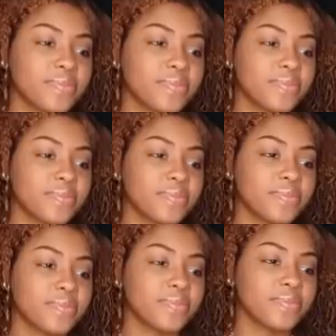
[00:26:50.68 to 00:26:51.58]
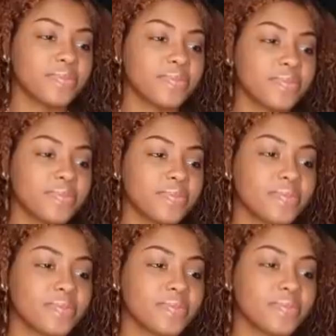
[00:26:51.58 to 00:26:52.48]

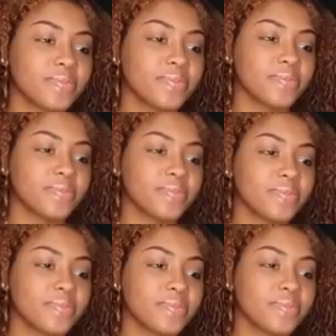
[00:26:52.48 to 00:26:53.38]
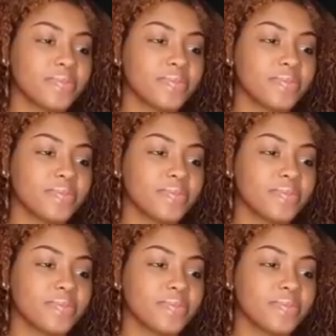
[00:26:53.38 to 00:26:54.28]

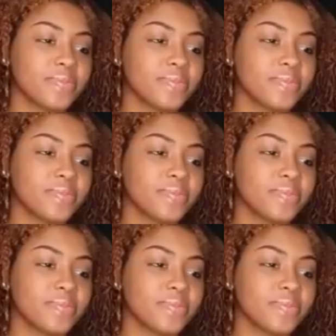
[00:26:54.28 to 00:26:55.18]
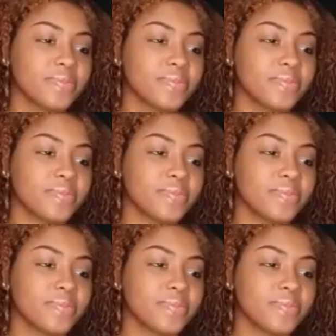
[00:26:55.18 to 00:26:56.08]

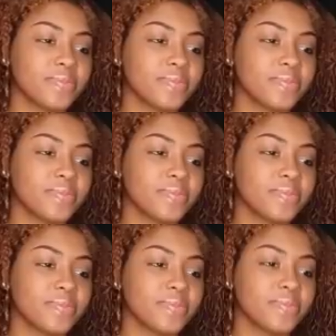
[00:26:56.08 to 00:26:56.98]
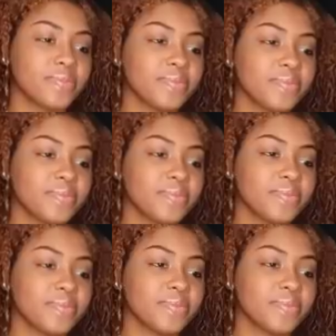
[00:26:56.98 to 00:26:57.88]

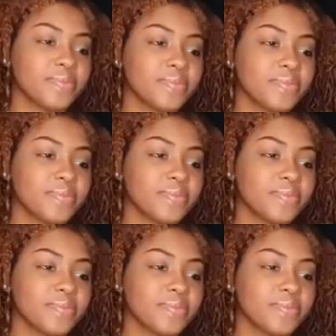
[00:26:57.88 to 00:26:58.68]
(not speaking)